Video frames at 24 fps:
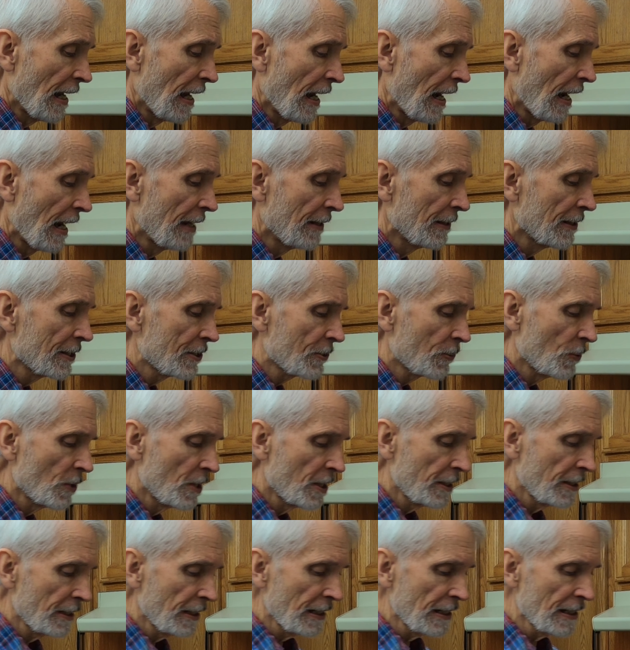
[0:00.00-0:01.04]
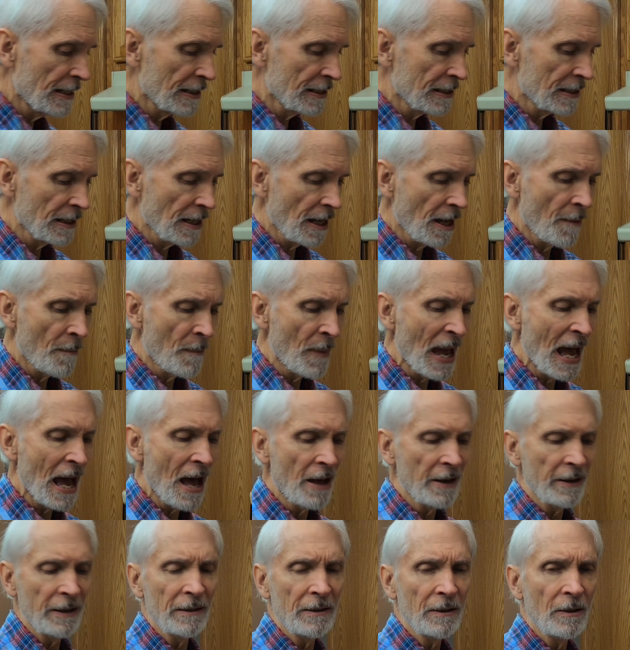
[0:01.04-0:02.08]
And this one is
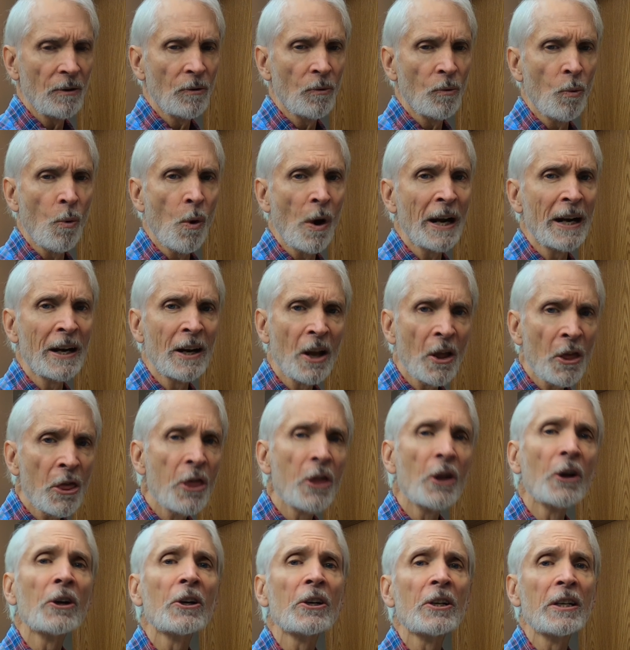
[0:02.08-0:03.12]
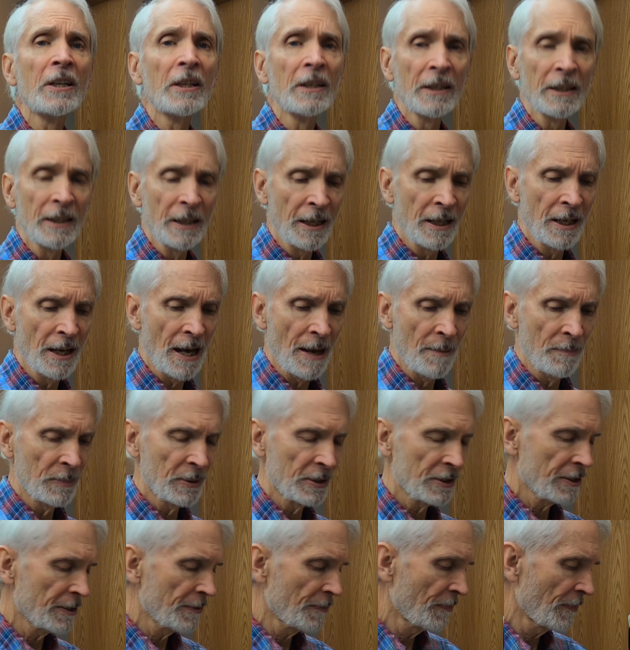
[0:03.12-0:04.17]
about 1 1/3
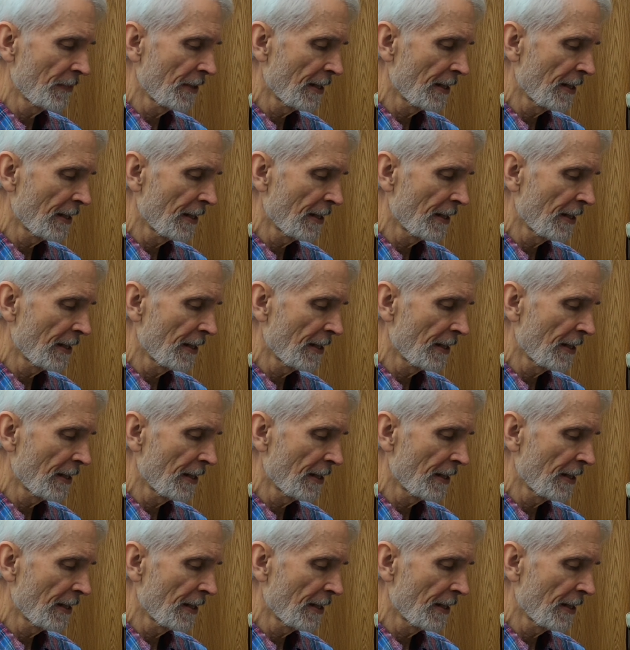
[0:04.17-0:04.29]
cups.